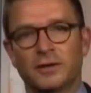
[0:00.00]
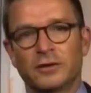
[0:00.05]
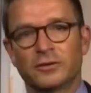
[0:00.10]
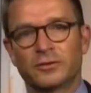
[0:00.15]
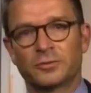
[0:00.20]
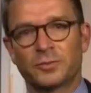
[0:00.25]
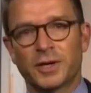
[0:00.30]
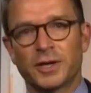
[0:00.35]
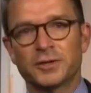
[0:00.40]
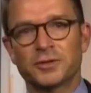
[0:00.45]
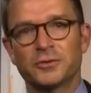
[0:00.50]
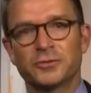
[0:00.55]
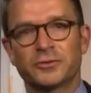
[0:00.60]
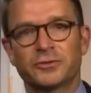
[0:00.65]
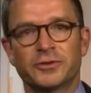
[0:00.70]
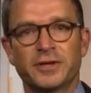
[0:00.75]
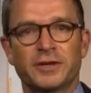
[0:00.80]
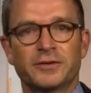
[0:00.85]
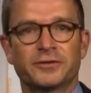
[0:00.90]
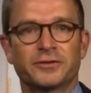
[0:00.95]
Special
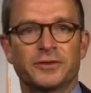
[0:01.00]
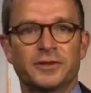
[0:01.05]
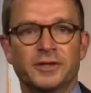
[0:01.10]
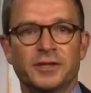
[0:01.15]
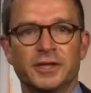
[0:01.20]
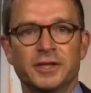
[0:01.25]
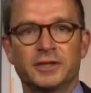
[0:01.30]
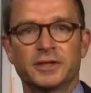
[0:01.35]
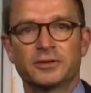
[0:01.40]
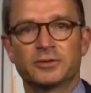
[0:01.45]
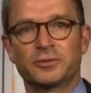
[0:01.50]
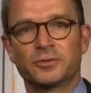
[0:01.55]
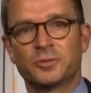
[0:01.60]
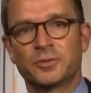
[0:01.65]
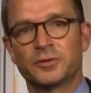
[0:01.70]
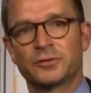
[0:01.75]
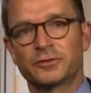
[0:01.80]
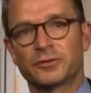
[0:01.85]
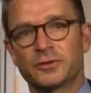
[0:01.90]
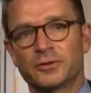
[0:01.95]
stents are needed to
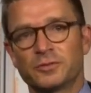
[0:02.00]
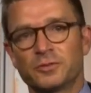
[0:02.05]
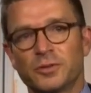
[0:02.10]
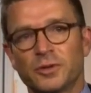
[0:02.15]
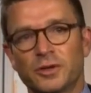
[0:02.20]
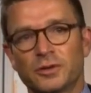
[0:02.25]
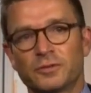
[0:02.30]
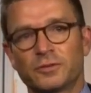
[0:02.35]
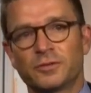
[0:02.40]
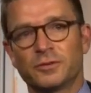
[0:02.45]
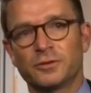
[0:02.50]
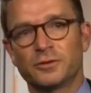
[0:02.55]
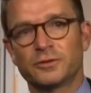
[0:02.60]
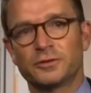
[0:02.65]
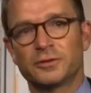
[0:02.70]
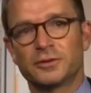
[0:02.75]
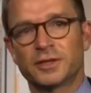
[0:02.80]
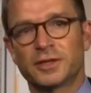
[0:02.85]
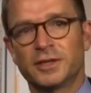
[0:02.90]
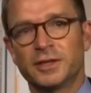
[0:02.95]
preserve blood flow
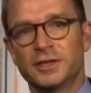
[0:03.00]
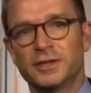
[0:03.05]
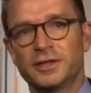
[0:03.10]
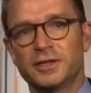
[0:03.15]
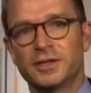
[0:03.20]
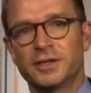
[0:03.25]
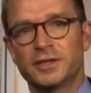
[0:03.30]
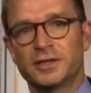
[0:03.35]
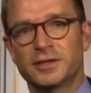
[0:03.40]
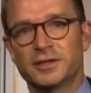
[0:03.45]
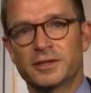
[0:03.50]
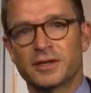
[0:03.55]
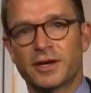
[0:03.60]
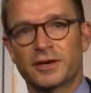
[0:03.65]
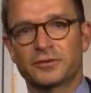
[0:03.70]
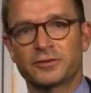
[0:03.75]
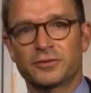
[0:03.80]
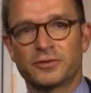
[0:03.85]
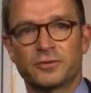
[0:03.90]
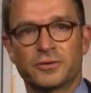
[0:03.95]
to the kidney and
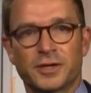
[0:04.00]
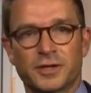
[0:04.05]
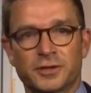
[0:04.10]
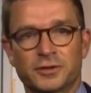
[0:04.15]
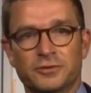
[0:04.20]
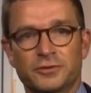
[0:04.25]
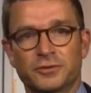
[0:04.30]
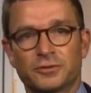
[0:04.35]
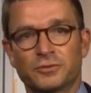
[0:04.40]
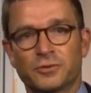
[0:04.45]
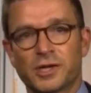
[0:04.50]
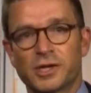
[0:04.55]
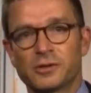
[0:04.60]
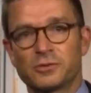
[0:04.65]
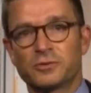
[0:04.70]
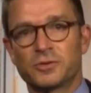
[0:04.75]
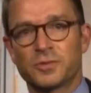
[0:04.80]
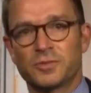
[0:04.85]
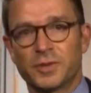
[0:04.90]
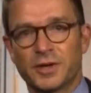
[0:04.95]
intestinal arteries
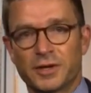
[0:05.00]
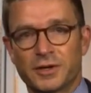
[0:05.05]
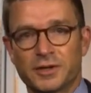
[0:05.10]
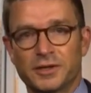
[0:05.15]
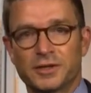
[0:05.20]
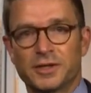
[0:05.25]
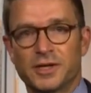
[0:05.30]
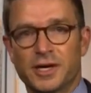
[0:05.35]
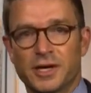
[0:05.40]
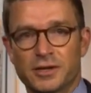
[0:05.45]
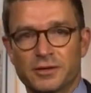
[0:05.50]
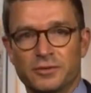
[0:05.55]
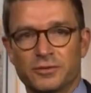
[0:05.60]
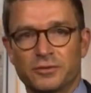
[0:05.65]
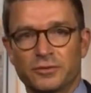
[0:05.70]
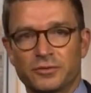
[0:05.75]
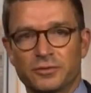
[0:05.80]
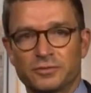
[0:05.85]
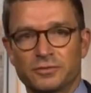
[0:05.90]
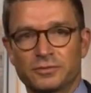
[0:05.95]
while repairing the
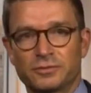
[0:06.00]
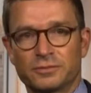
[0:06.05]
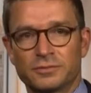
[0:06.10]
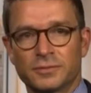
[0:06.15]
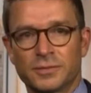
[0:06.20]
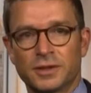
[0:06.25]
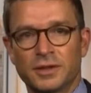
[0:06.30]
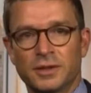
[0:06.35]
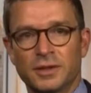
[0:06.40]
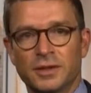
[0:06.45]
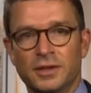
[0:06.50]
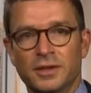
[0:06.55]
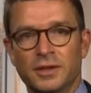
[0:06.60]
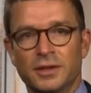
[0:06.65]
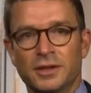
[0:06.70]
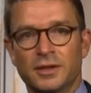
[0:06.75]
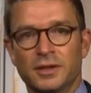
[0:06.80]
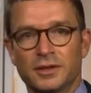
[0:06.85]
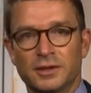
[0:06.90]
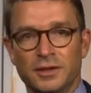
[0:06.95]
aneurysm.
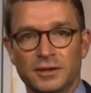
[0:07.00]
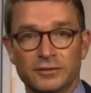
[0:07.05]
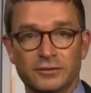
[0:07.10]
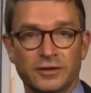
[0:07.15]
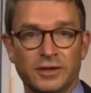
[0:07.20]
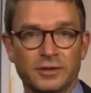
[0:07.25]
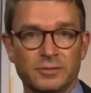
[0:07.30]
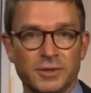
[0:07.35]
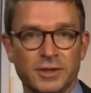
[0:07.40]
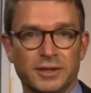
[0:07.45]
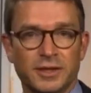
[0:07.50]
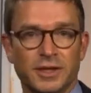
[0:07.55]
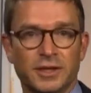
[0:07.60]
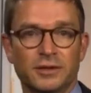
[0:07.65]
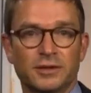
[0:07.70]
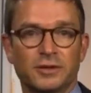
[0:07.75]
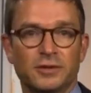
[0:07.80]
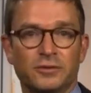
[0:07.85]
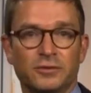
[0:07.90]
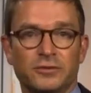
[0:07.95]
This can be
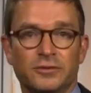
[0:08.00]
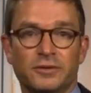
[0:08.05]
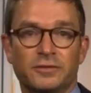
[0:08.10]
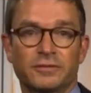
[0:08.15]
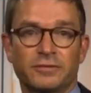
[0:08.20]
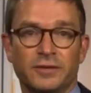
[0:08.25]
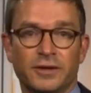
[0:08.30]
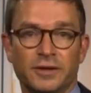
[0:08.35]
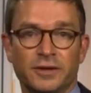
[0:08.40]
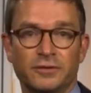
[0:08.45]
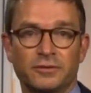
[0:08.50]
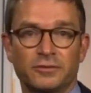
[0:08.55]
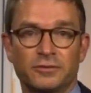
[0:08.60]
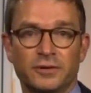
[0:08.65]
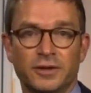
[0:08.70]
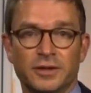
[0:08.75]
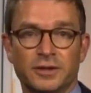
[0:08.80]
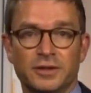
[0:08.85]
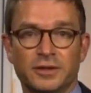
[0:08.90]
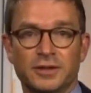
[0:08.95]
done using
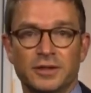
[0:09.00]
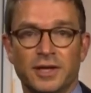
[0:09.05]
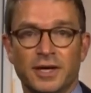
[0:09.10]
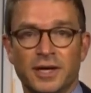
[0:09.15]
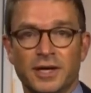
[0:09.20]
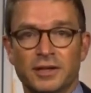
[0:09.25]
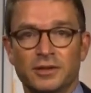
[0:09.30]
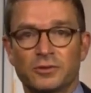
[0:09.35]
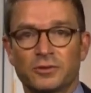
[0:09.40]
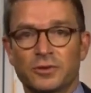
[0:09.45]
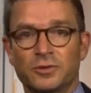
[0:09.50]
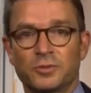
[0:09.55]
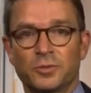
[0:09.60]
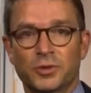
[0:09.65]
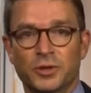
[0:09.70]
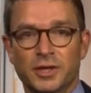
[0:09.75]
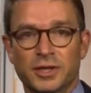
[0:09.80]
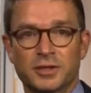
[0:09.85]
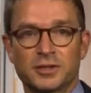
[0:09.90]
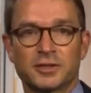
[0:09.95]
fenestrated and/or
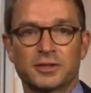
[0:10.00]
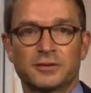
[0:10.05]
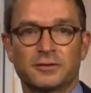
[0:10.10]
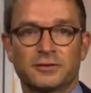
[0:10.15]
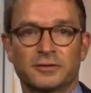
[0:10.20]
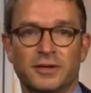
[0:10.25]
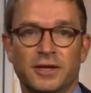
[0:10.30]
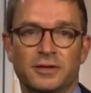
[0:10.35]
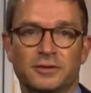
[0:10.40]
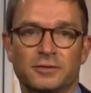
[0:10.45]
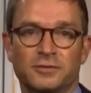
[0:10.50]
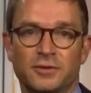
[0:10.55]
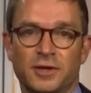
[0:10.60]
branch stent